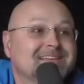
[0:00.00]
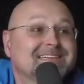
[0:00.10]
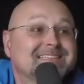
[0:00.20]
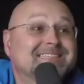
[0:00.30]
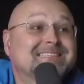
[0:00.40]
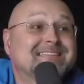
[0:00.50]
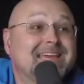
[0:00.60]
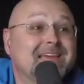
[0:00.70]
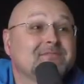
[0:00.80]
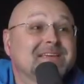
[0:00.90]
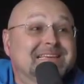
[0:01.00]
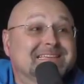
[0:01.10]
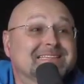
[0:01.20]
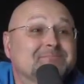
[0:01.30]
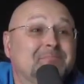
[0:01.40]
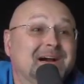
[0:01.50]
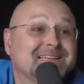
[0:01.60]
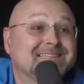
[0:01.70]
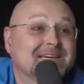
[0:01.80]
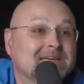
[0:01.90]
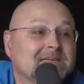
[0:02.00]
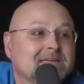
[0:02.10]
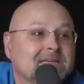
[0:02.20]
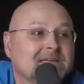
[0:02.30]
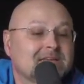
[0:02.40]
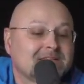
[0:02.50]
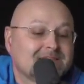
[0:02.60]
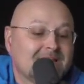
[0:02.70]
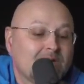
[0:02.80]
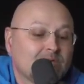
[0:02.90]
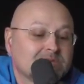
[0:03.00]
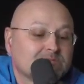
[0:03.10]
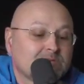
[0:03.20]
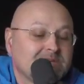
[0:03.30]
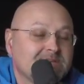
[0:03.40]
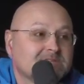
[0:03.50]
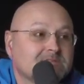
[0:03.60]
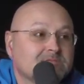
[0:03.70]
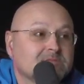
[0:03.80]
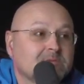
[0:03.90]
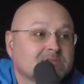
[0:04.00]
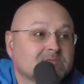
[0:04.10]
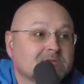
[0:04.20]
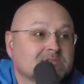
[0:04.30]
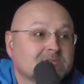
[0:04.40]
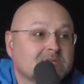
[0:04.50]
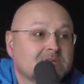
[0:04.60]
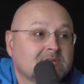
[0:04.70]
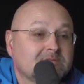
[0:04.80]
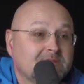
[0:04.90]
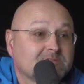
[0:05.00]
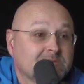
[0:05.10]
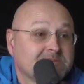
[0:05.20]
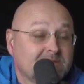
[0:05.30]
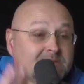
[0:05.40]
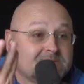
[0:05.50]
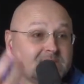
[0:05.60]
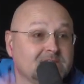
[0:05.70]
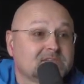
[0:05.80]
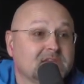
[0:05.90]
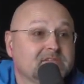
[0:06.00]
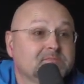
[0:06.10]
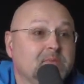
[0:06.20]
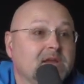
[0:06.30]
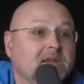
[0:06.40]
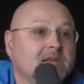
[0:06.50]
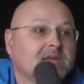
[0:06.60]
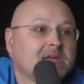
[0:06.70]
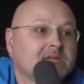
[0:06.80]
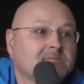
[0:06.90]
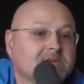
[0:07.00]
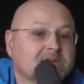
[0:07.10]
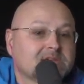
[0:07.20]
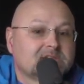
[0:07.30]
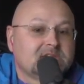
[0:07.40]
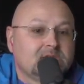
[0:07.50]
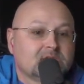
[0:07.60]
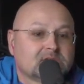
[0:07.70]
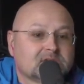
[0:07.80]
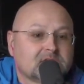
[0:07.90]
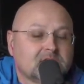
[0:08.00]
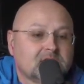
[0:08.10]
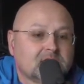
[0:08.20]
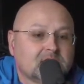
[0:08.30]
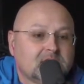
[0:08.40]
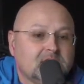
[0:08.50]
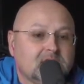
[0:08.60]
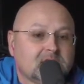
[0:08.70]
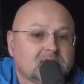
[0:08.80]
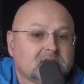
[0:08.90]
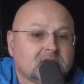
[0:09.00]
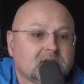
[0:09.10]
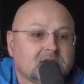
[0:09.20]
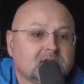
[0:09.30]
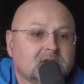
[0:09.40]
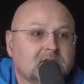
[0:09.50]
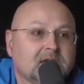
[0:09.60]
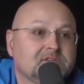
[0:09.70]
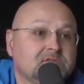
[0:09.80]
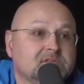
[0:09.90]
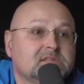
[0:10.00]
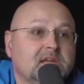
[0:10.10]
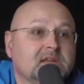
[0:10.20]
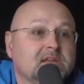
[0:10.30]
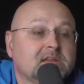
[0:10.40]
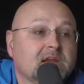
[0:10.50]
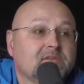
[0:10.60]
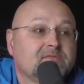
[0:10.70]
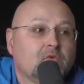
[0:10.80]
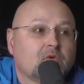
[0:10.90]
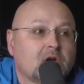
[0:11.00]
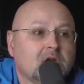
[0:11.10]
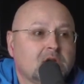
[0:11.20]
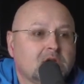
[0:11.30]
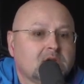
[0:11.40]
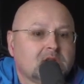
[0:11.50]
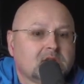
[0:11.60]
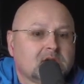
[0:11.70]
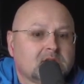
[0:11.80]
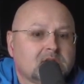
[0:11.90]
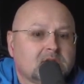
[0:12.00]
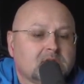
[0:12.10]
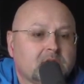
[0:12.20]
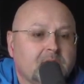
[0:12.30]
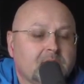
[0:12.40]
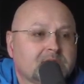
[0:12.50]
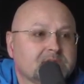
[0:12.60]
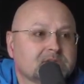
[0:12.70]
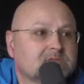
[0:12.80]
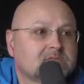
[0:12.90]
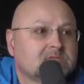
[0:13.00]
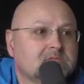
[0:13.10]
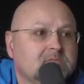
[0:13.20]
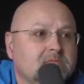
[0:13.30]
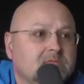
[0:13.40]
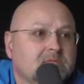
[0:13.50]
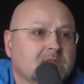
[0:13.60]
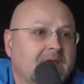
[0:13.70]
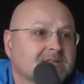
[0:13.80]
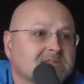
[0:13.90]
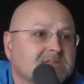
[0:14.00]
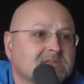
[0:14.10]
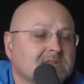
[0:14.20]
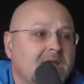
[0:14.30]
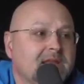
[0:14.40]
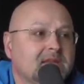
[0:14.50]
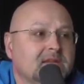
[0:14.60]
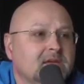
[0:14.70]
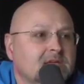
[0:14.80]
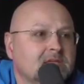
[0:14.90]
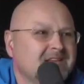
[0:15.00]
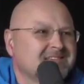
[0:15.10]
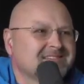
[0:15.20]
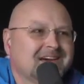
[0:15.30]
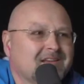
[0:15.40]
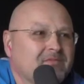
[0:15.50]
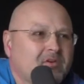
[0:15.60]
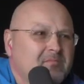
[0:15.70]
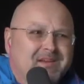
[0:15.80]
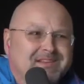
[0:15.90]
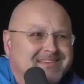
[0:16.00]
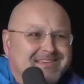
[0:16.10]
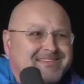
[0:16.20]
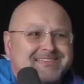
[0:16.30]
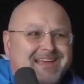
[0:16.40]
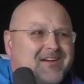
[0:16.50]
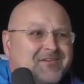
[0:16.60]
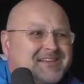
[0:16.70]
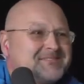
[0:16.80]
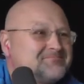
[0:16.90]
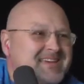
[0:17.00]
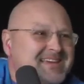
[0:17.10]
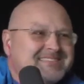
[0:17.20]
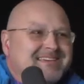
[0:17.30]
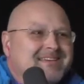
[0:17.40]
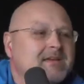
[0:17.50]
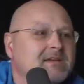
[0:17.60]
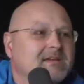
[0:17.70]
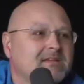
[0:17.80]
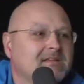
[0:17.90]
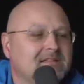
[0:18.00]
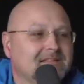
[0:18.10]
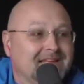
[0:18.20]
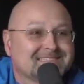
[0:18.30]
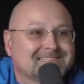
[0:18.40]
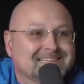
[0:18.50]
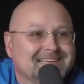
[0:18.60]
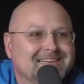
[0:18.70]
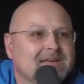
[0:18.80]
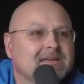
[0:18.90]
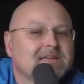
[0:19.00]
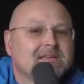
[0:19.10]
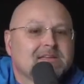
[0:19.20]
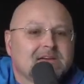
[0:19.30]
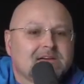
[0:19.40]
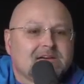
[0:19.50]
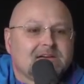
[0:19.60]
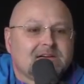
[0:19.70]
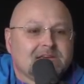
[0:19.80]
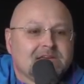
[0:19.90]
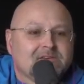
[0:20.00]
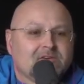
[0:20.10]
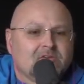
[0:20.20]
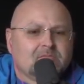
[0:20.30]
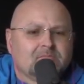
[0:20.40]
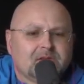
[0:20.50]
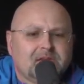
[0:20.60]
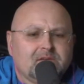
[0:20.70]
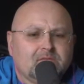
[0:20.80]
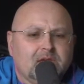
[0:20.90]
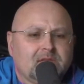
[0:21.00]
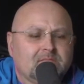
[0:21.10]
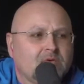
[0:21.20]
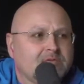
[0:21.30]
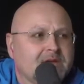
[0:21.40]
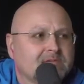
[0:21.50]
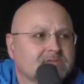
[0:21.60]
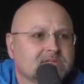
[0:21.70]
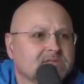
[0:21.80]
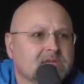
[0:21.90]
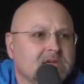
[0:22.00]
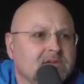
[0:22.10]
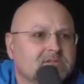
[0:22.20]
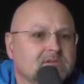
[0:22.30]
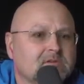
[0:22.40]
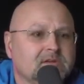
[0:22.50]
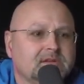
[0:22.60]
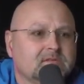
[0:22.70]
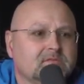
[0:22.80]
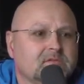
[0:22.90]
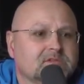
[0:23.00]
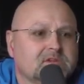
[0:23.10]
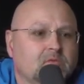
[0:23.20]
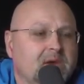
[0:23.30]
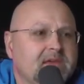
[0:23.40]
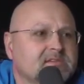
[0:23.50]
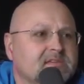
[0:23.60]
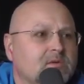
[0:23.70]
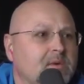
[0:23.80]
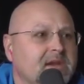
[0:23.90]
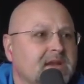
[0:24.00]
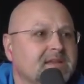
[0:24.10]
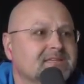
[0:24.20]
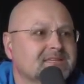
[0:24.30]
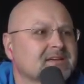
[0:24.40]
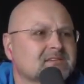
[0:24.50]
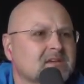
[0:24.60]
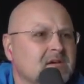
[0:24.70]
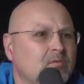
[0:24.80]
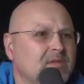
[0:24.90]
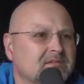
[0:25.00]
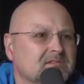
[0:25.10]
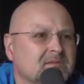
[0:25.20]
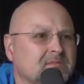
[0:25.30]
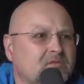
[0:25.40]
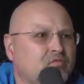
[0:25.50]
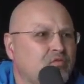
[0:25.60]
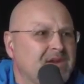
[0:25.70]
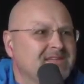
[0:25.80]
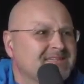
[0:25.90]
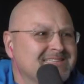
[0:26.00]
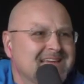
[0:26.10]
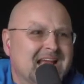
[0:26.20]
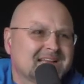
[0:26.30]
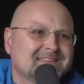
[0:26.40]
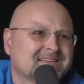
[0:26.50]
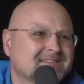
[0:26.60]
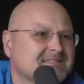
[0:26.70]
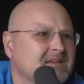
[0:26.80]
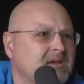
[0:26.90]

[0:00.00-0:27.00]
Damn. It. Save his butt. Oh yeah, that's right. That was what his no, response say, was. Follow, follow. That's what he yeah, said. He said he save his butt because he was he the as you stated in 94 the the republicans landslided that's not a verb but it's is now it's amazing landslid uh, into home plate in both houses so clinton there's no way he's going to win in 96 without some crazy tactics